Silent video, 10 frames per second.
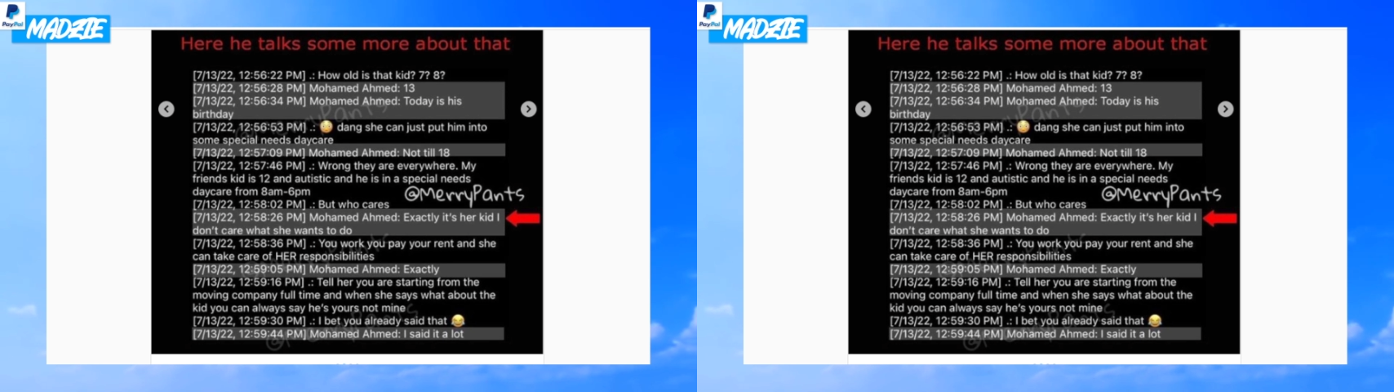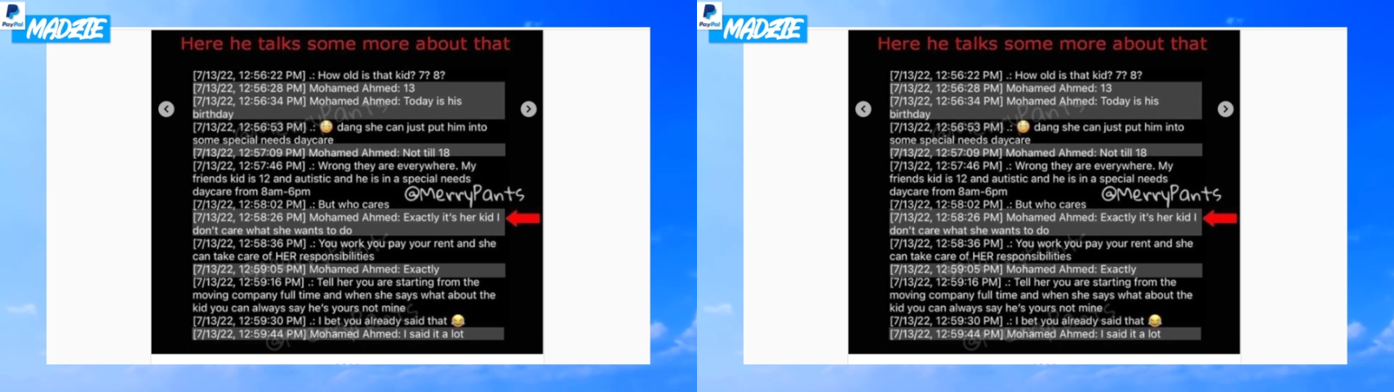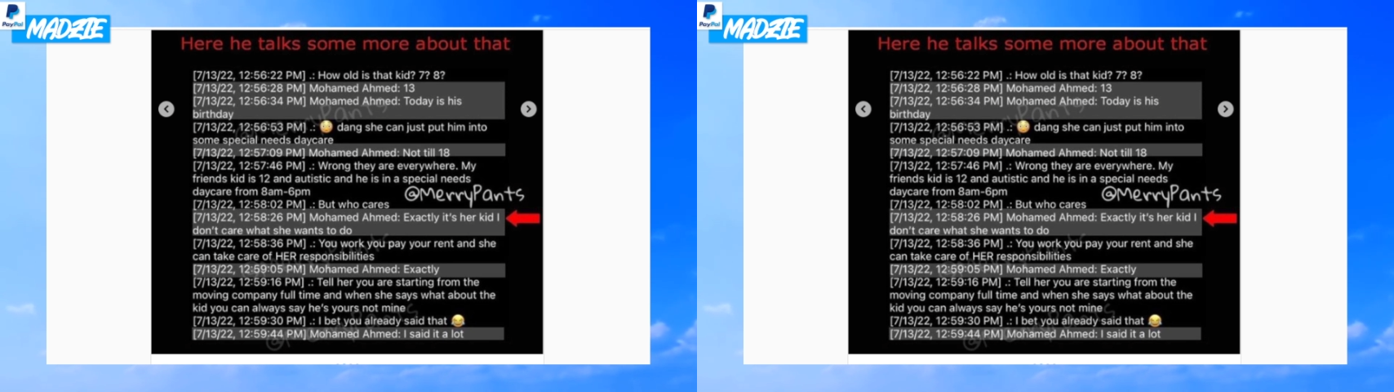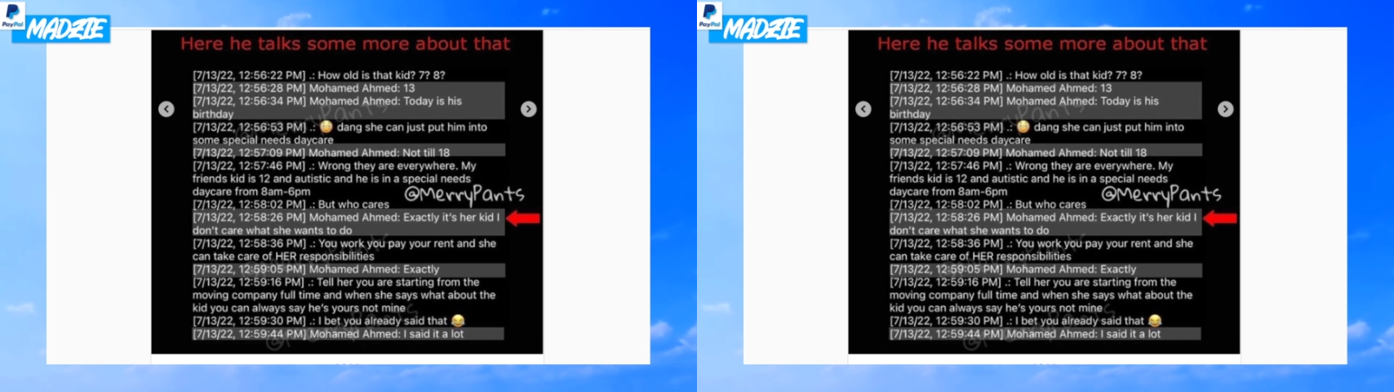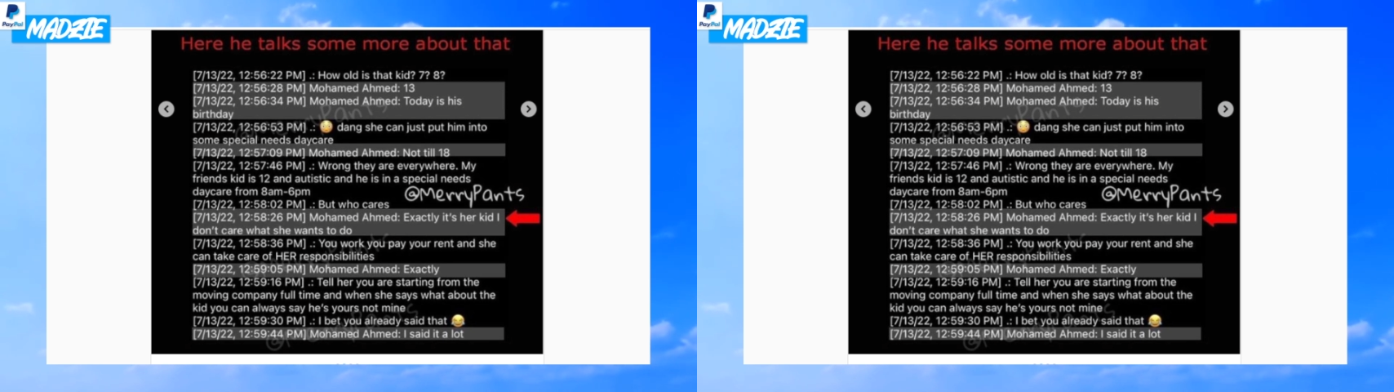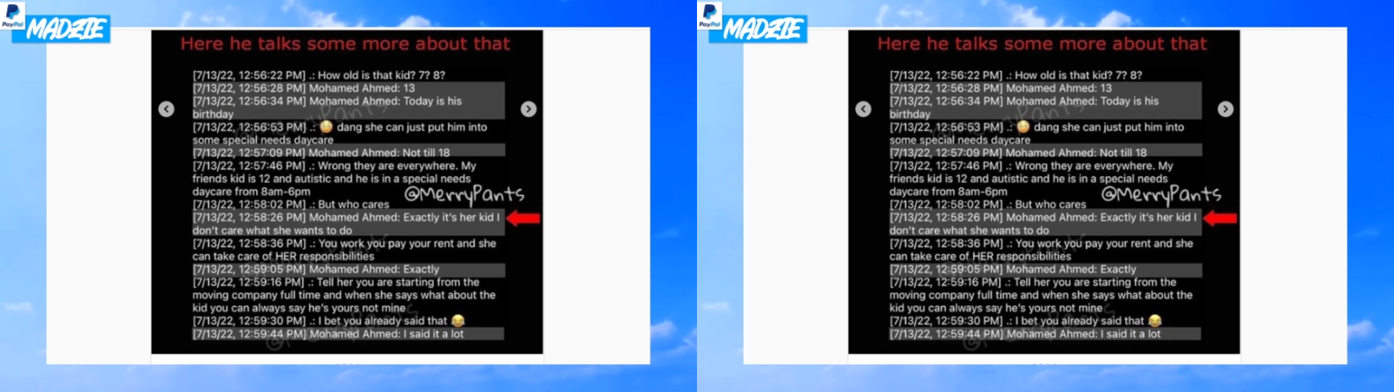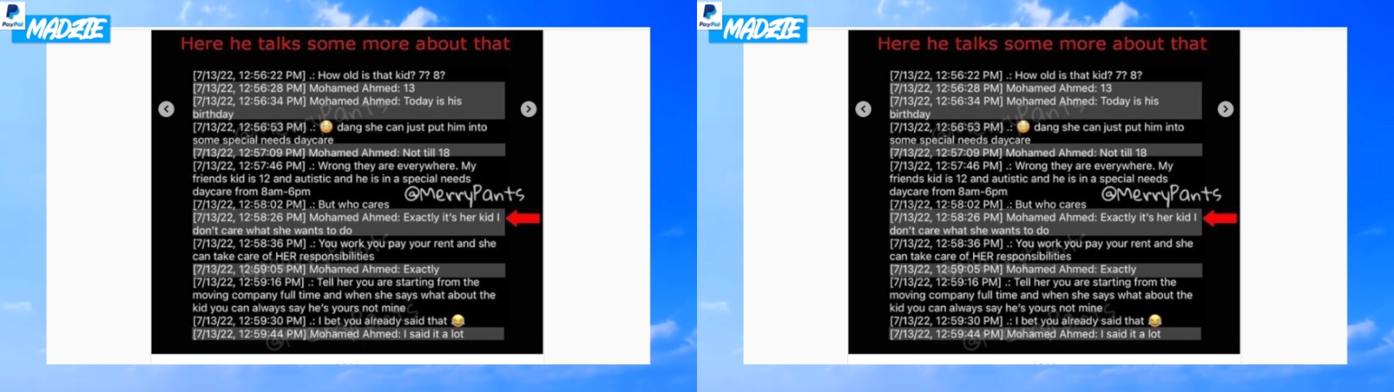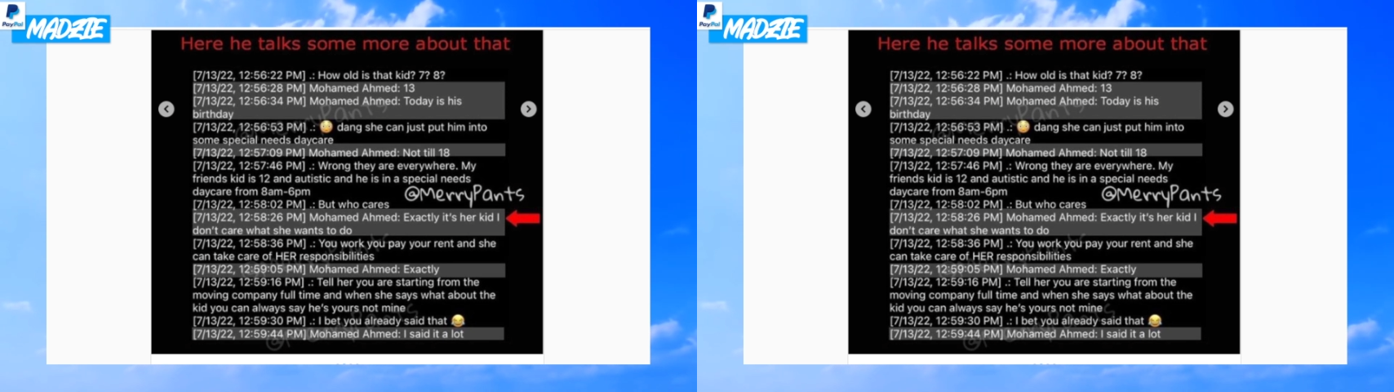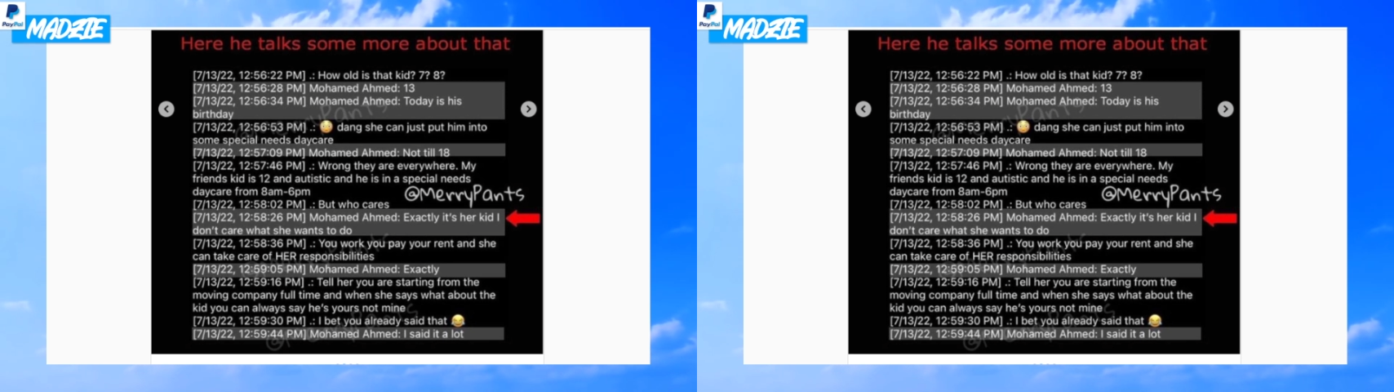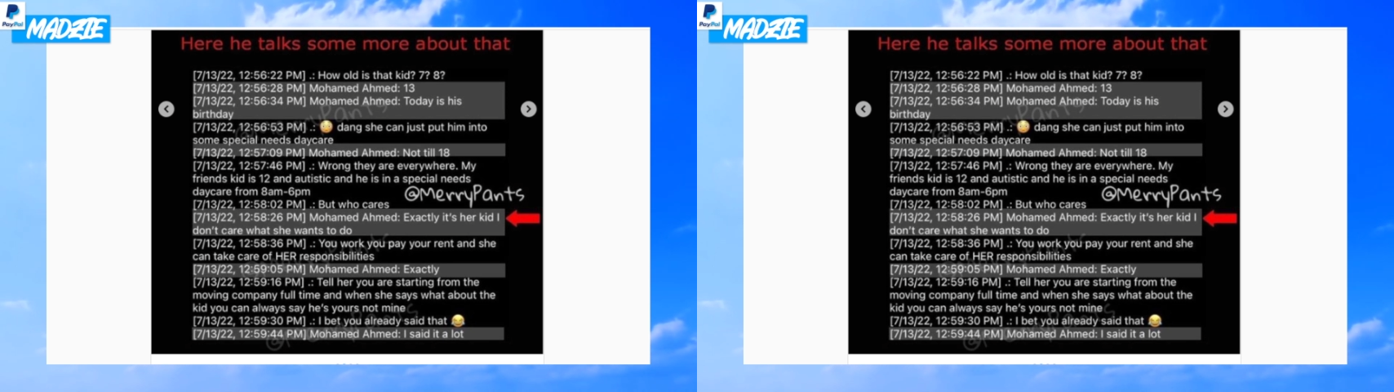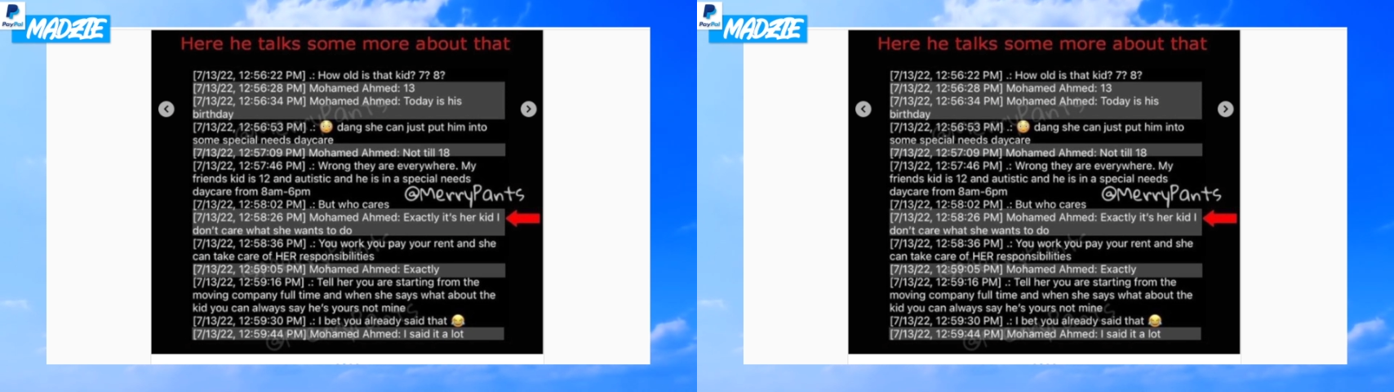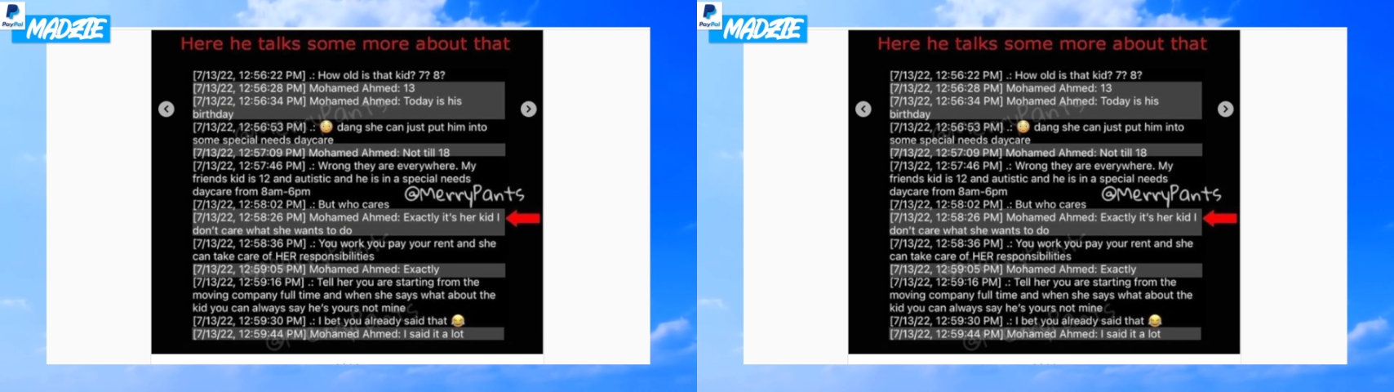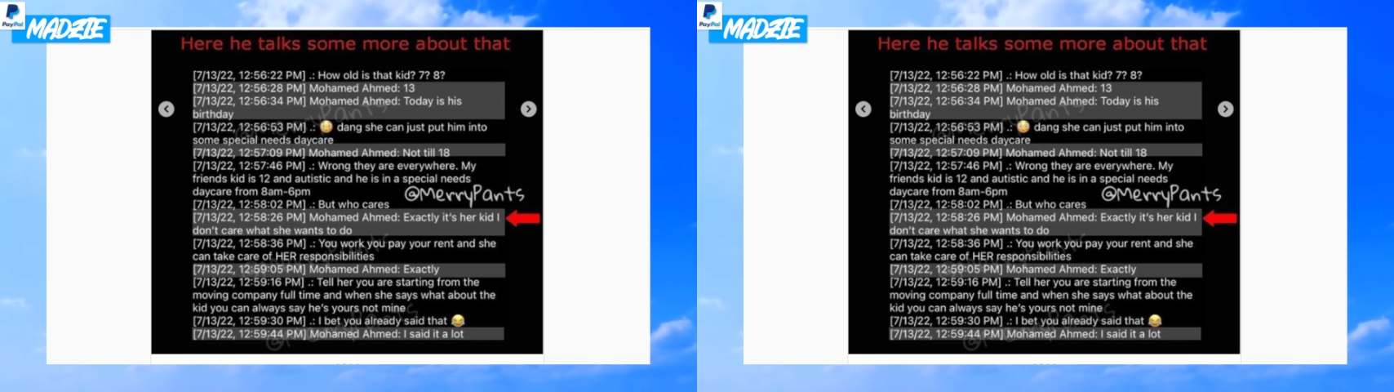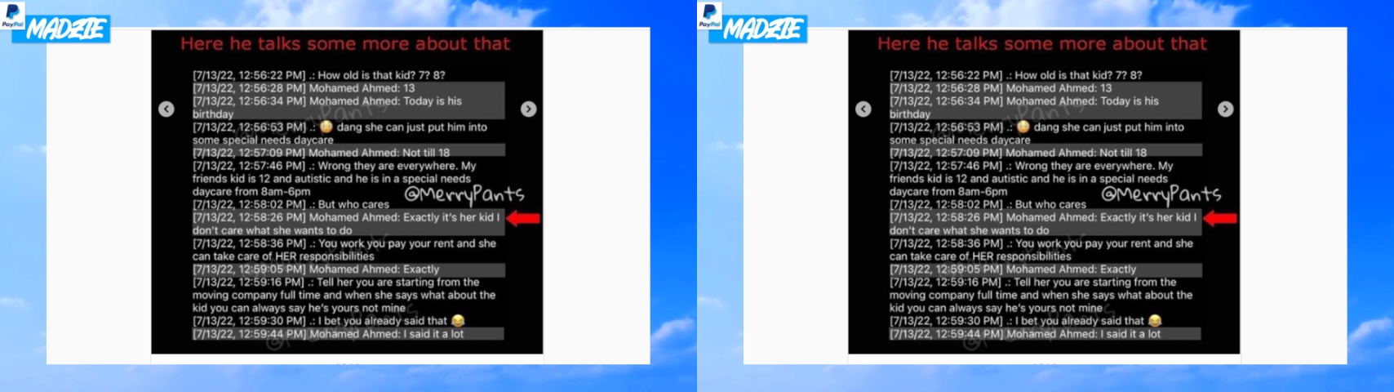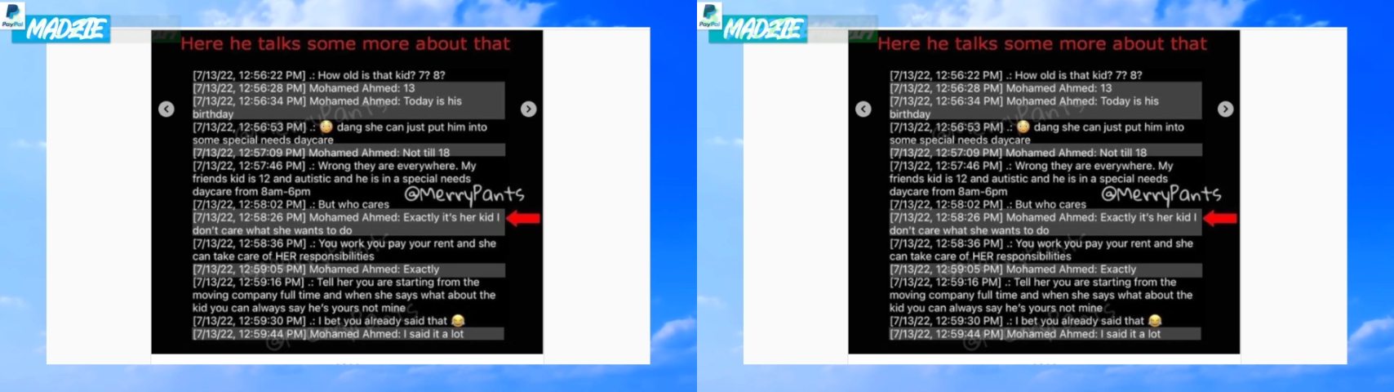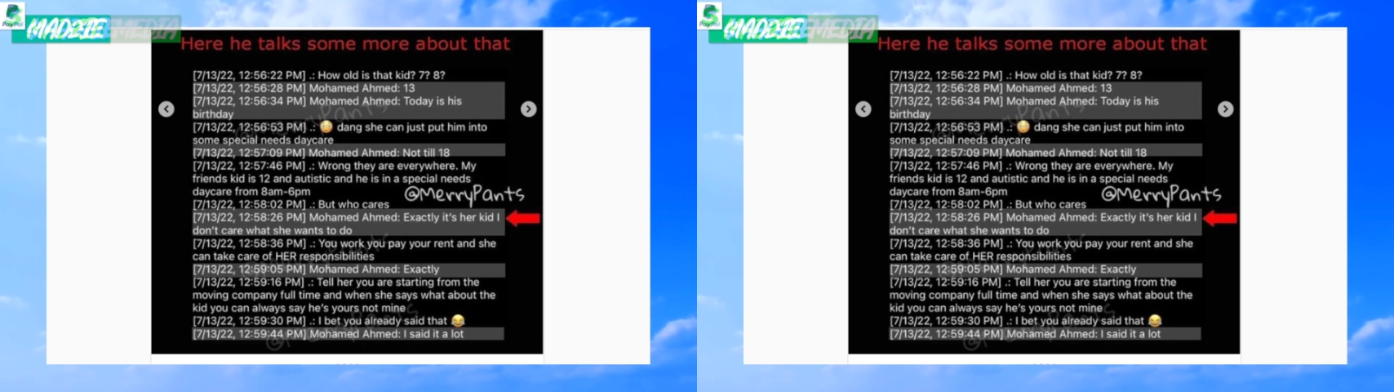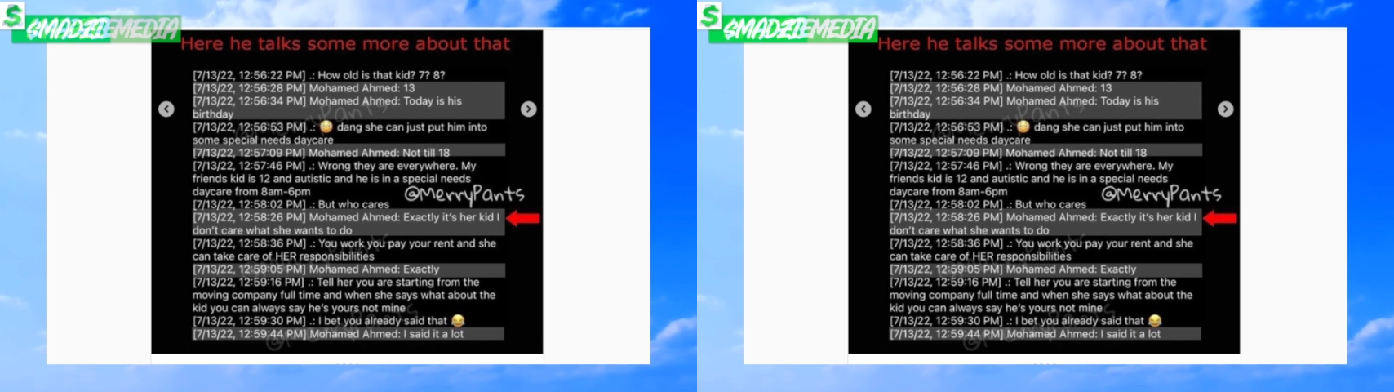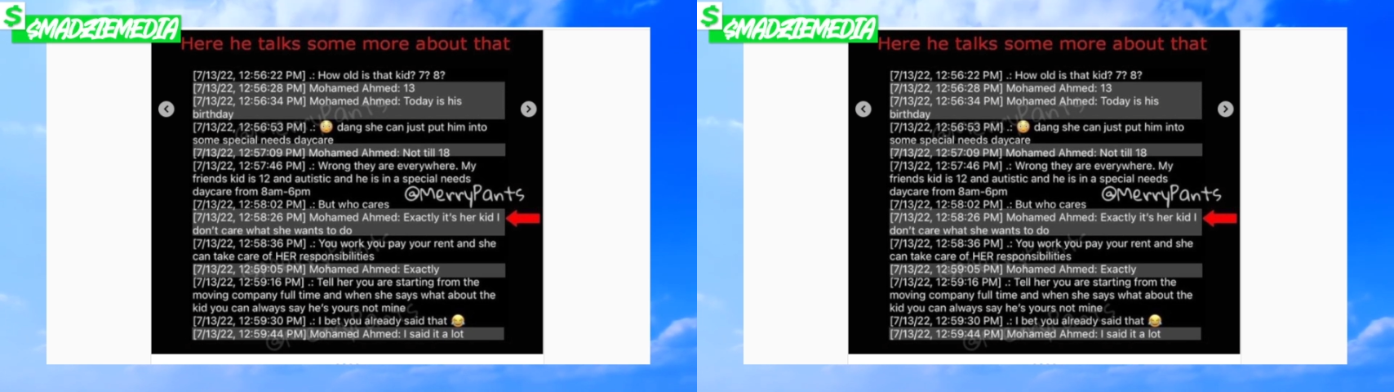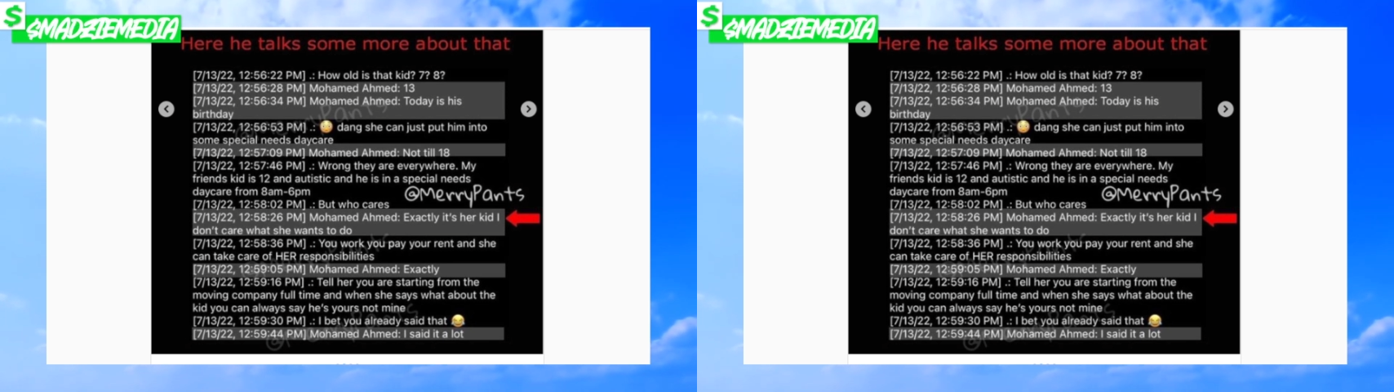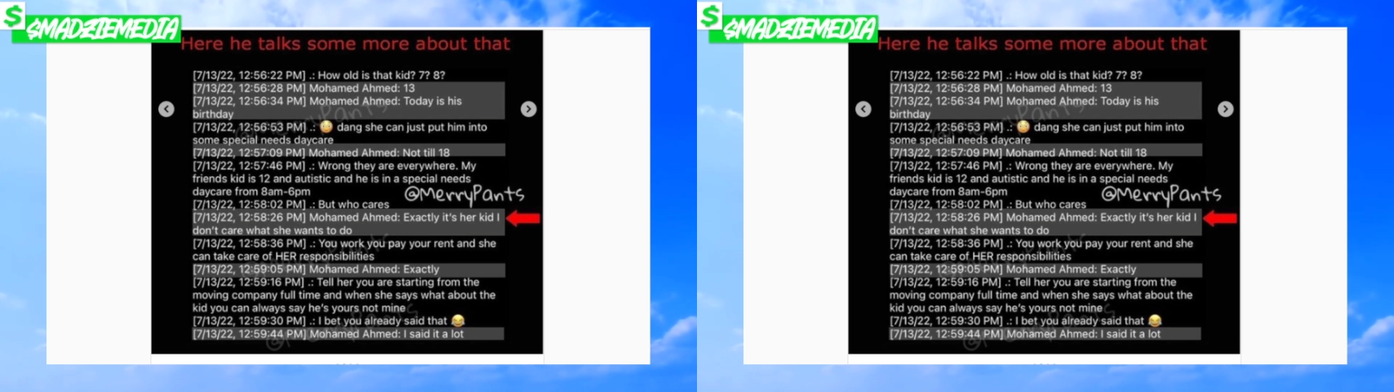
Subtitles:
No face is visible, so there are no lips to read.